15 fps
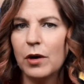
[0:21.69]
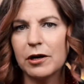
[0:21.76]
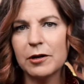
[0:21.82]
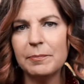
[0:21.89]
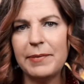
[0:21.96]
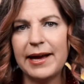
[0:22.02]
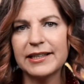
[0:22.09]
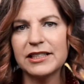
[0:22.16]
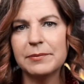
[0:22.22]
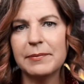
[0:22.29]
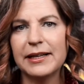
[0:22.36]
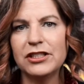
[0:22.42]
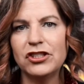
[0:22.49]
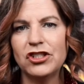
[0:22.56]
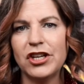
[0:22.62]
welcome back to
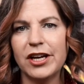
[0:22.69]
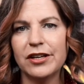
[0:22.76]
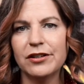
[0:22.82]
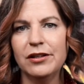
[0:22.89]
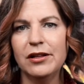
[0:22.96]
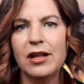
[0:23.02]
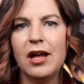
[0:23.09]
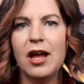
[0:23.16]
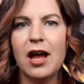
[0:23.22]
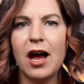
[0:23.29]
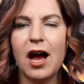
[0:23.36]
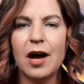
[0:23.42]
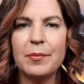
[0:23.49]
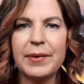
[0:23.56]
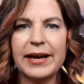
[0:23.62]
my channel.
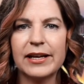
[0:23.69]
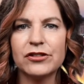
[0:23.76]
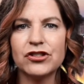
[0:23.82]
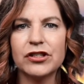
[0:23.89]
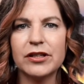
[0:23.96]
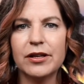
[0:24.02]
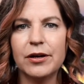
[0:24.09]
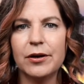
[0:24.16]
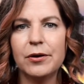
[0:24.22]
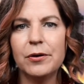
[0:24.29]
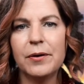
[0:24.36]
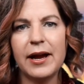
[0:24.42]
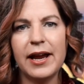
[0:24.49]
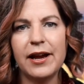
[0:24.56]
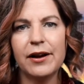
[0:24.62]
I'm Angela
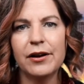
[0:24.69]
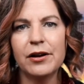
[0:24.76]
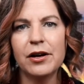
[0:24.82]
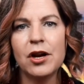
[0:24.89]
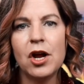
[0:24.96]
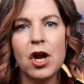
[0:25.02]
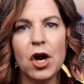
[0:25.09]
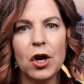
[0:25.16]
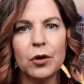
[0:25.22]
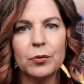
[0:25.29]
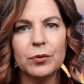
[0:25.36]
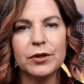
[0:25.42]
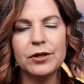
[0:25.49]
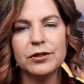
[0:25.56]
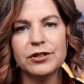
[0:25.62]
O'Hare, a
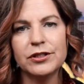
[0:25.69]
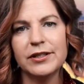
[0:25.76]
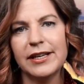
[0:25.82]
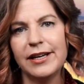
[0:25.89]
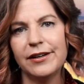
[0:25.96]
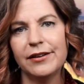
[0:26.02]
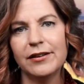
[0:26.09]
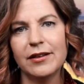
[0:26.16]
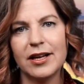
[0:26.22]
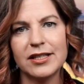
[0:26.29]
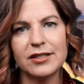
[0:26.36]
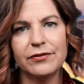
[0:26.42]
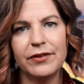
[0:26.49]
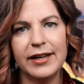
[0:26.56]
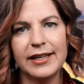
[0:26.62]
realtor here in
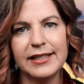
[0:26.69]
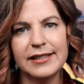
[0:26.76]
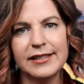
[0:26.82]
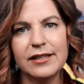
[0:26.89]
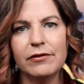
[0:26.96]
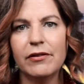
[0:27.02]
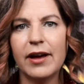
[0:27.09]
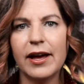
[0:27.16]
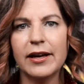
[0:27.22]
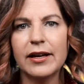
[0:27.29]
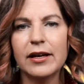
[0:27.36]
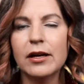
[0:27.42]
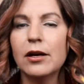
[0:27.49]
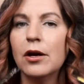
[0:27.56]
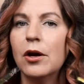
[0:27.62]
Las Vegas,
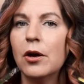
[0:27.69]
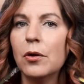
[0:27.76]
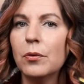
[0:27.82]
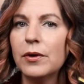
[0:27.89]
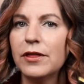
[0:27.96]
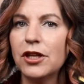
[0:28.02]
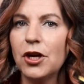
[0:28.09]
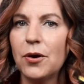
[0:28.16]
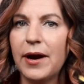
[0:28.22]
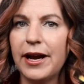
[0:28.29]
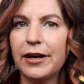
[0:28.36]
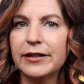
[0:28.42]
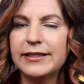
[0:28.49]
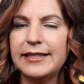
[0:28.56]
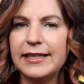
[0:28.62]
Nevada with the
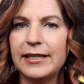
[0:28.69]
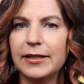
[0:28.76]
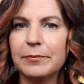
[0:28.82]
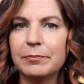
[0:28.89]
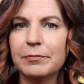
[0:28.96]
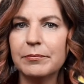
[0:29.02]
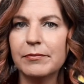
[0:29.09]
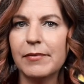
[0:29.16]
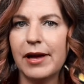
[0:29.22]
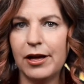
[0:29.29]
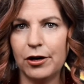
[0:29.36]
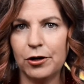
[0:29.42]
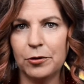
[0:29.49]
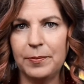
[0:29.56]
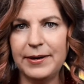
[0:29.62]
O'Hare team
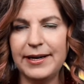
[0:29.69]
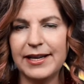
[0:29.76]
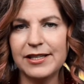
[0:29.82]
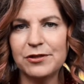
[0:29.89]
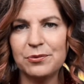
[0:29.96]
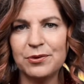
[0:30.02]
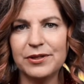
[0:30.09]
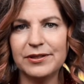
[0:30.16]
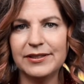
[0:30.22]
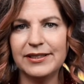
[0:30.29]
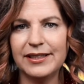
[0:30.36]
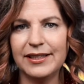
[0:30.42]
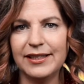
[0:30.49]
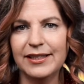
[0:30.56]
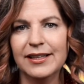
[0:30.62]
at Urban Nest
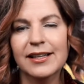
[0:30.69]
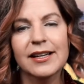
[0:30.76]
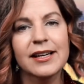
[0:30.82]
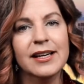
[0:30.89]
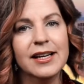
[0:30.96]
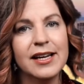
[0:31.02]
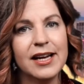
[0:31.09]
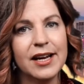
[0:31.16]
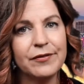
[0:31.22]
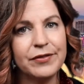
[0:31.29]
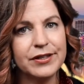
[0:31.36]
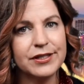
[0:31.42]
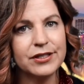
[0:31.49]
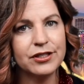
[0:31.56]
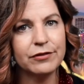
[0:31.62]
Realty. If
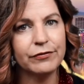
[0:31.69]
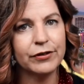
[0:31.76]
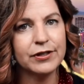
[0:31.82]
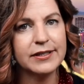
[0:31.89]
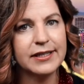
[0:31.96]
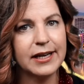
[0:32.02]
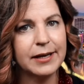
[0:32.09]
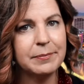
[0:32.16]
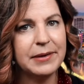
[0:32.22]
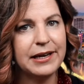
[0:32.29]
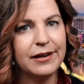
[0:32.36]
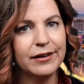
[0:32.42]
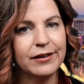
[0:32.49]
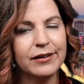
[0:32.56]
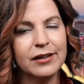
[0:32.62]
this is your first time
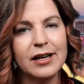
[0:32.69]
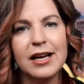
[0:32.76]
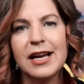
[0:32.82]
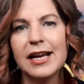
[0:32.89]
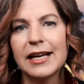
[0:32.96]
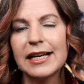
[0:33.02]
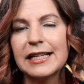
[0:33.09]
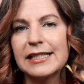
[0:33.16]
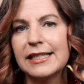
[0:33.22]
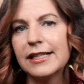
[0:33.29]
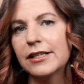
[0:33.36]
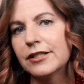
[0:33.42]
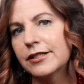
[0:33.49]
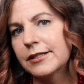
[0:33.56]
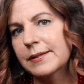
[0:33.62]
here,
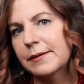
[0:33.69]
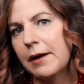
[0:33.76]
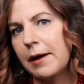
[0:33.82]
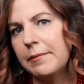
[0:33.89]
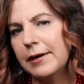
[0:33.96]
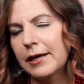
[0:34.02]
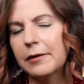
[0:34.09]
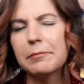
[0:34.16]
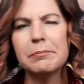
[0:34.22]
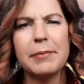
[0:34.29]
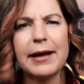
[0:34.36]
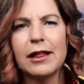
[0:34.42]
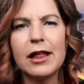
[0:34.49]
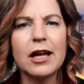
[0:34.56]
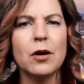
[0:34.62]
consider subscribing
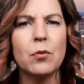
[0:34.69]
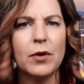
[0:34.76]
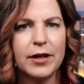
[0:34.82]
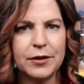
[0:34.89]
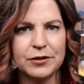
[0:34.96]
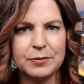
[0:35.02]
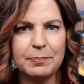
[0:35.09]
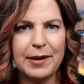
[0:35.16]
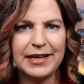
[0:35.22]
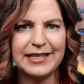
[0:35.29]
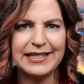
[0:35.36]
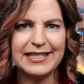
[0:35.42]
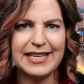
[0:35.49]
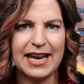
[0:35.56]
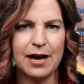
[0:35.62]
by clicking one of those
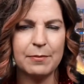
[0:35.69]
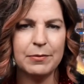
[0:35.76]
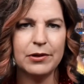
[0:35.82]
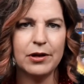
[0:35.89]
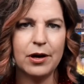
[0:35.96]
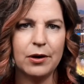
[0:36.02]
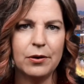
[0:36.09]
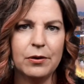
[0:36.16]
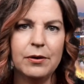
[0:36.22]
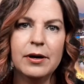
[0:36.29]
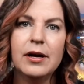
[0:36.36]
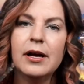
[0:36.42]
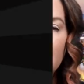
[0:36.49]
buttons down below